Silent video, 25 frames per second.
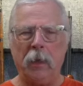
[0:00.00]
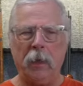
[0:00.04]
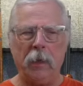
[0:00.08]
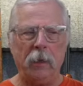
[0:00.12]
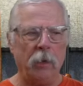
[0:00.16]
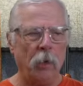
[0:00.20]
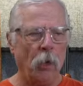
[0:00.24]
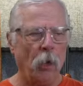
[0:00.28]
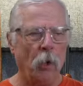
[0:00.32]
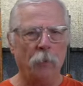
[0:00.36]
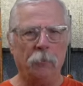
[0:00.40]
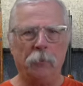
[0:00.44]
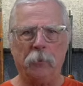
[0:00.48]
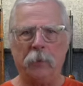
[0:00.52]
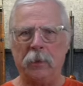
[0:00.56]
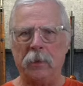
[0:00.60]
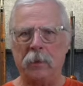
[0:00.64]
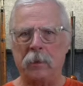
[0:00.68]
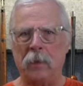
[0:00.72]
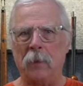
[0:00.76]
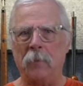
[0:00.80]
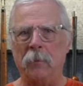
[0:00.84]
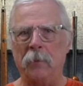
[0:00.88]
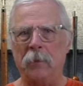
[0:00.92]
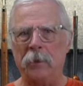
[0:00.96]
and hopefully
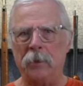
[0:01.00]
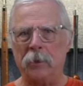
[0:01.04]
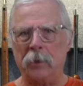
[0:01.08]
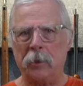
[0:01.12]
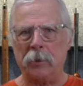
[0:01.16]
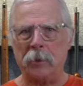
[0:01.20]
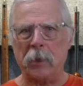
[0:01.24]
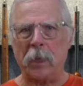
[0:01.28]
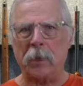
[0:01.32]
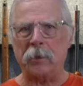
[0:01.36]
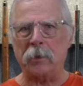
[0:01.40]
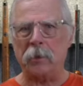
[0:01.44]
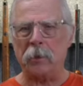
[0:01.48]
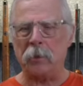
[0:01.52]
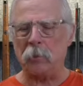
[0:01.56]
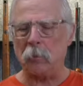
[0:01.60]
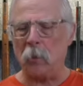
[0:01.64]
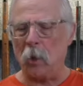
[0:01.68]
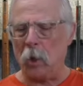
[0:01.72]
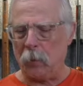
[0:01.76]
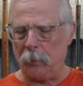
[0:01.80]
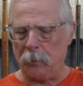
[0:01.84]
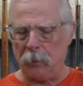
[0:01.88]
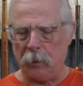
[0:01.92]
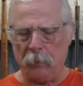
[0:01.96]
some of the suggestions
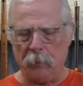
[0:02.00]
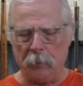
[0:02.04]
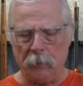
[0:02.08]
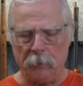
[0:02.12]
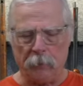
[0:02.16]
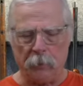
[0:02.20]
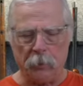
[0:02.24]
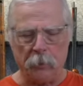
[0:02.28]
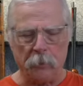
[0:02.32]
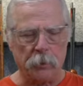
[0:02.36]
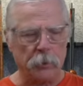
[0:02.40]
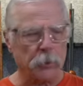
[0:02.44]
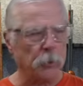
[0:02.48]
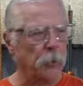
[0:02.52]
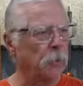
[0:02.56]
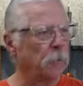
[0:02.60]
will help you in the future.